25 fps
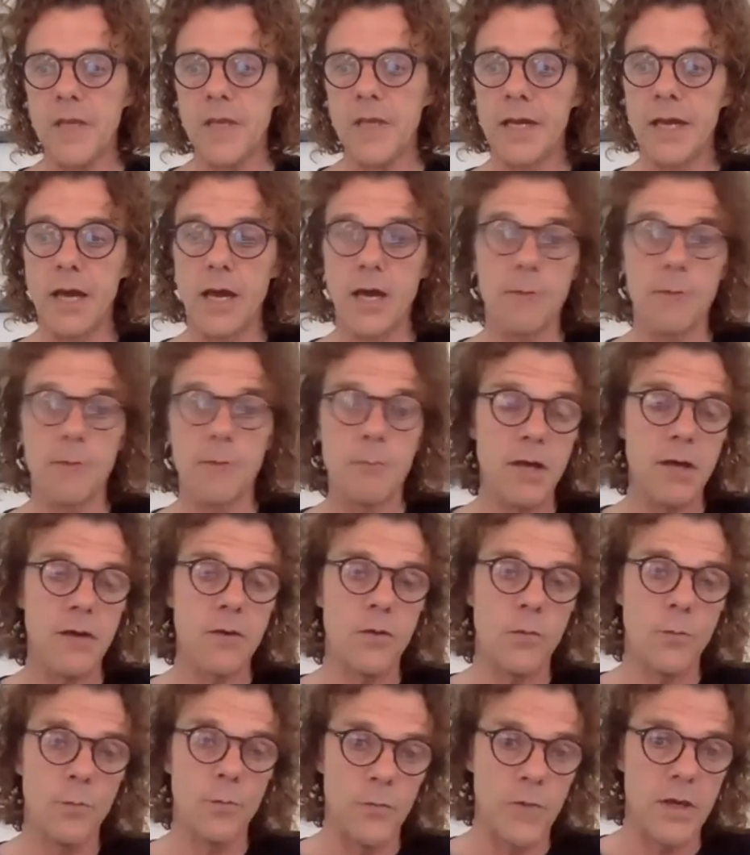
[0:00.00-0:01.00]
Now I'm
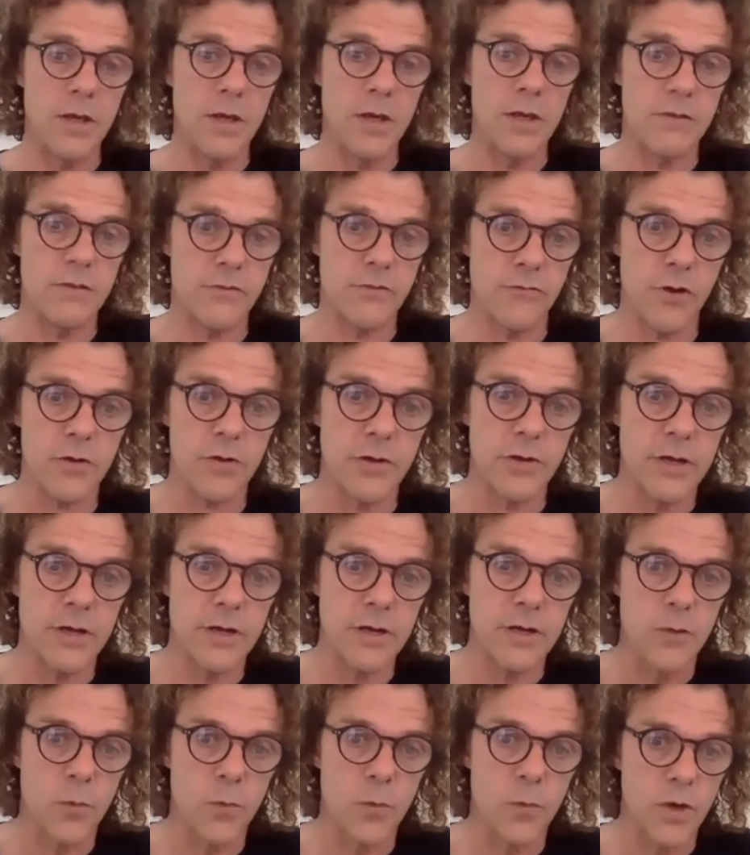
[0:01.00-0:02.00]
an instructor in
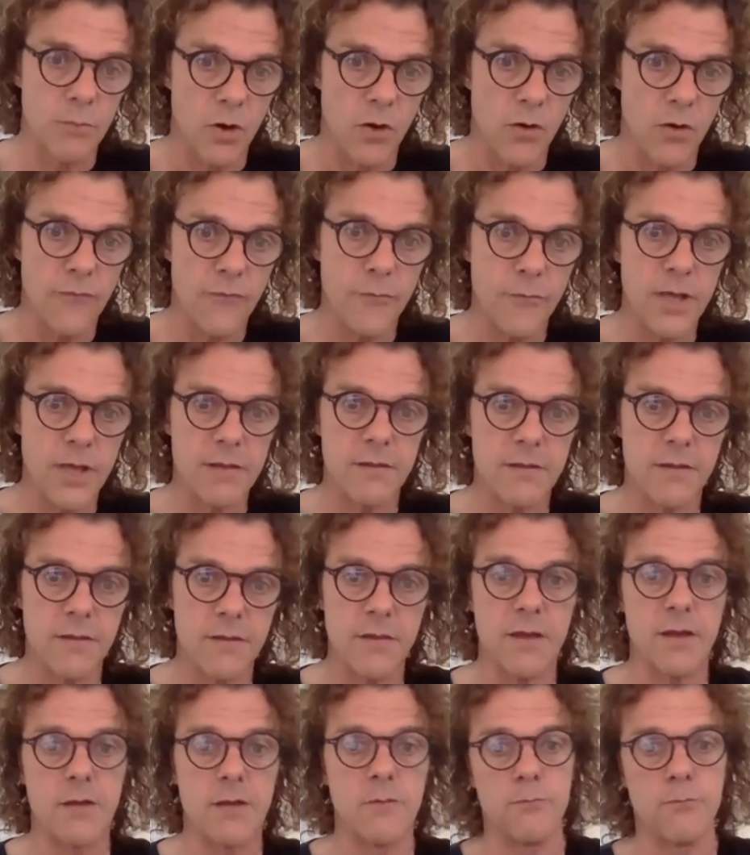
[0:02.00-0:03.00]
the Wim Hof Method
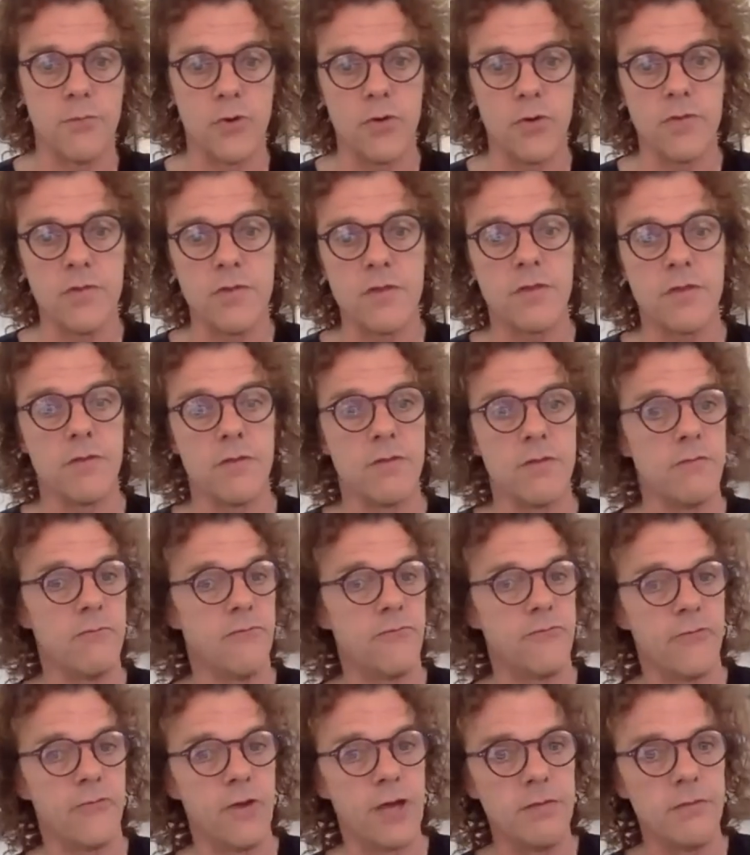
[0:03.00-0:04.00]
and a personal
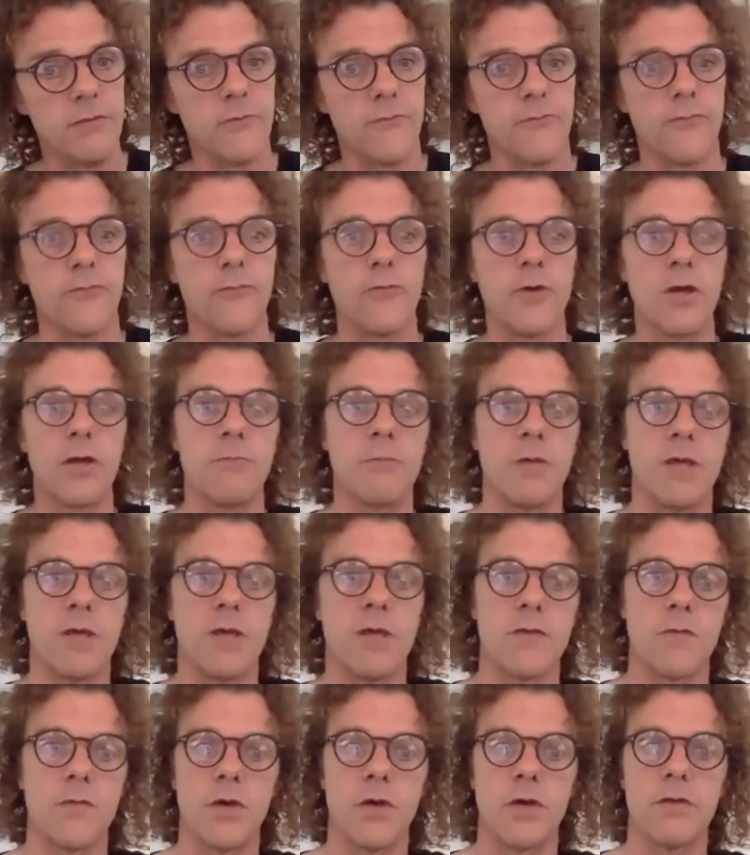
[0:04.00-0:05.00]
friend of Wim
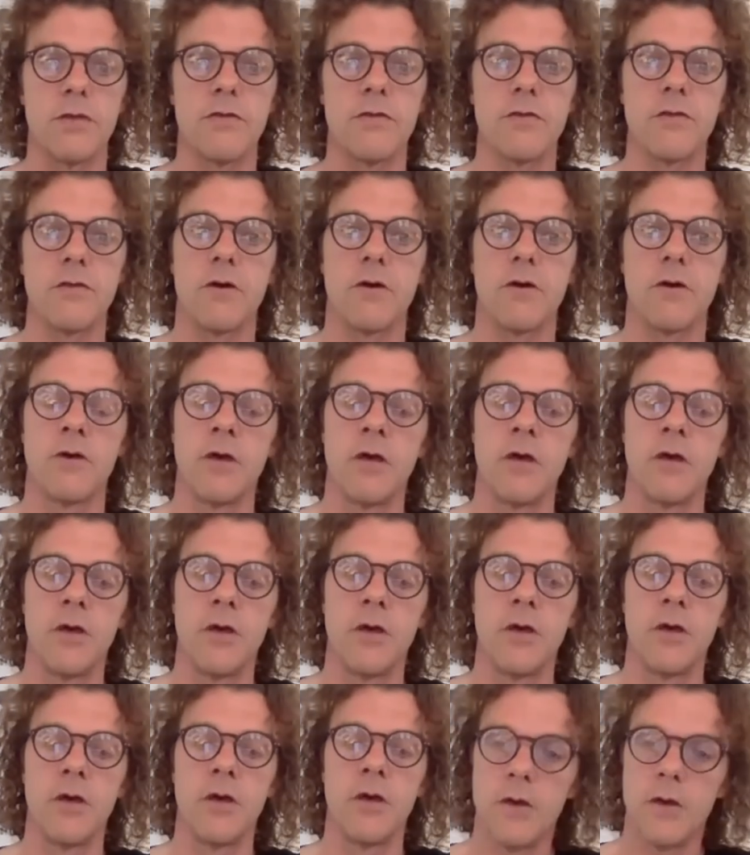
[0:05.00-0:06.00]
as well. So
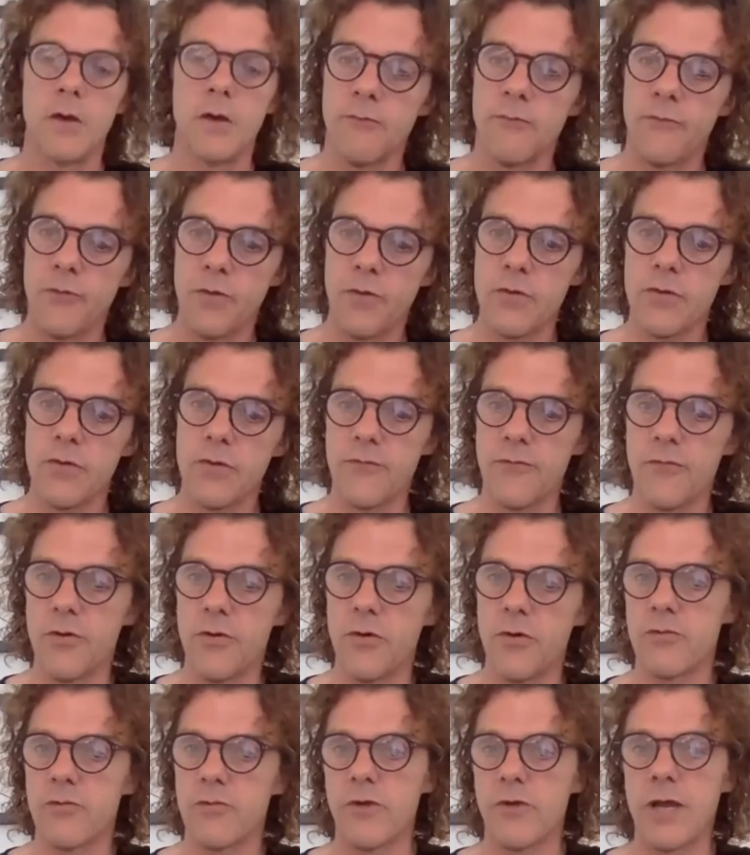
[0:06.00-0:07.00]
first of
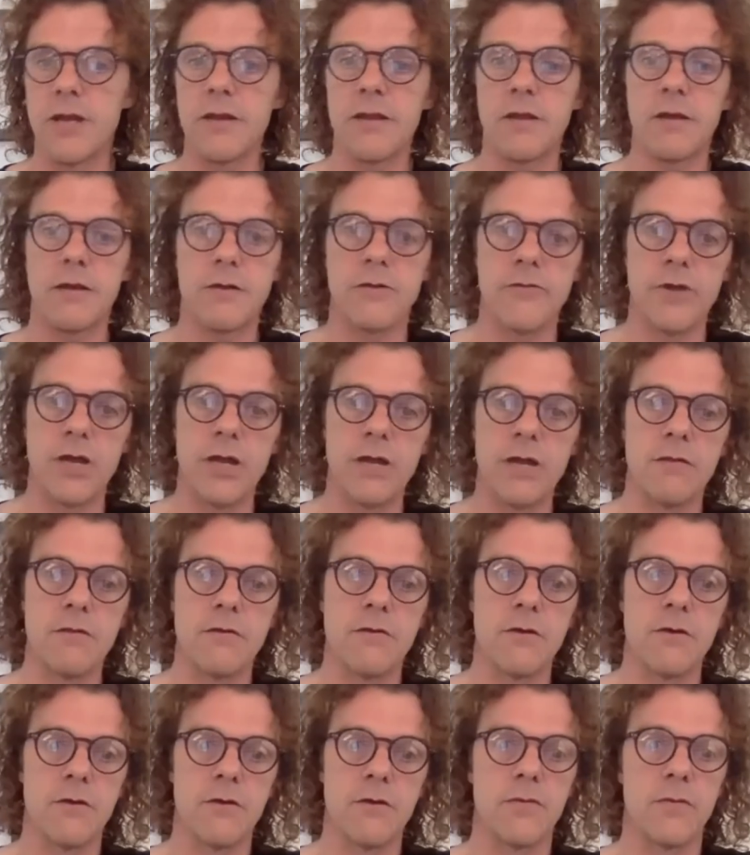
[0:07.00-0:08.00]
all, credits
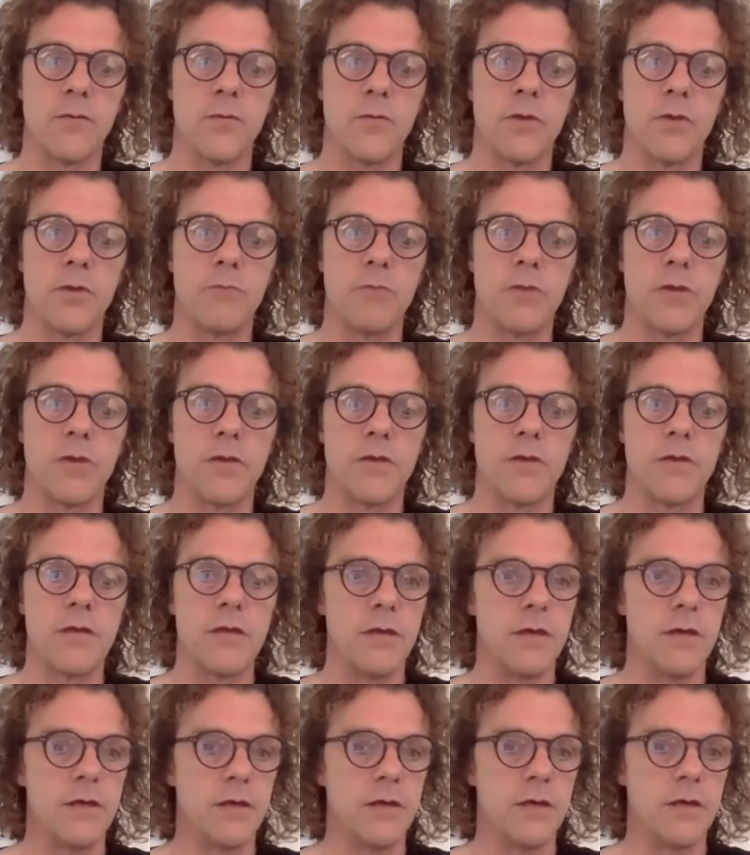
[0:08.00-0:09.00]
go to Wim because
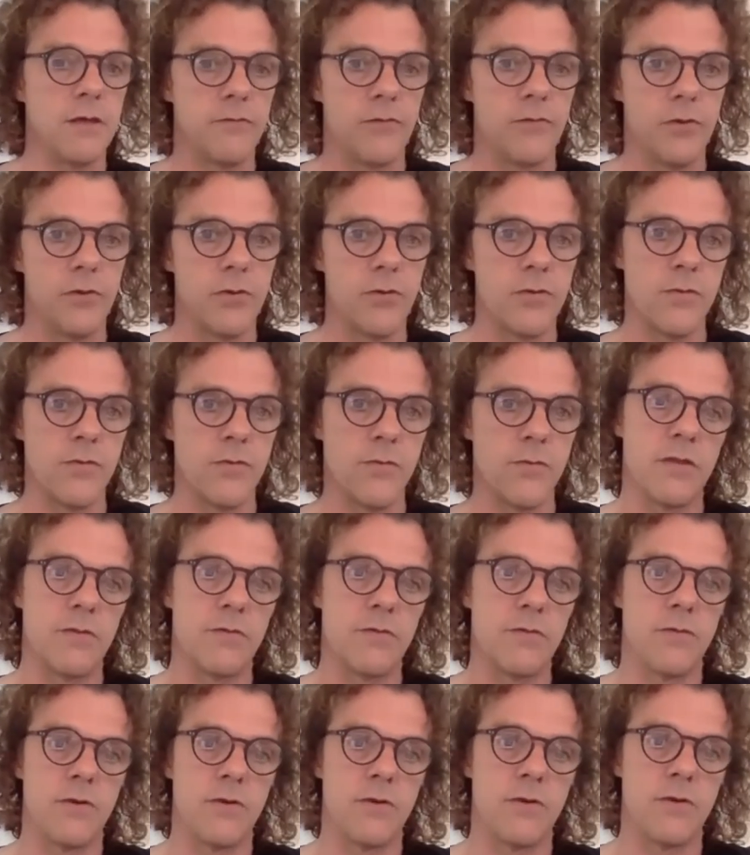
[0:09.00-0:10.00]
he introduced me
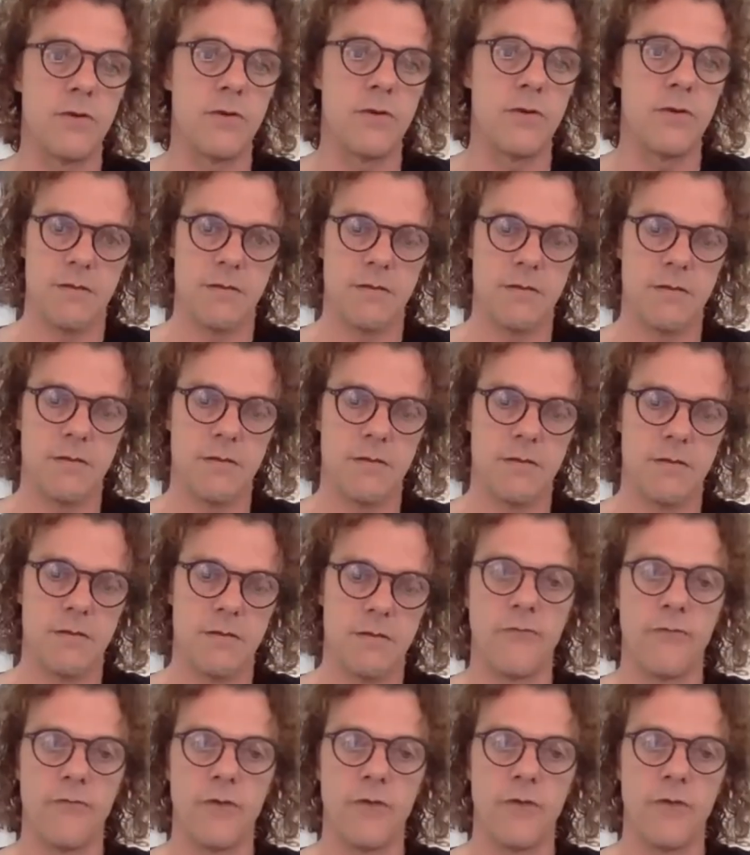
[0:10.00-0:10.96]
to this stuff.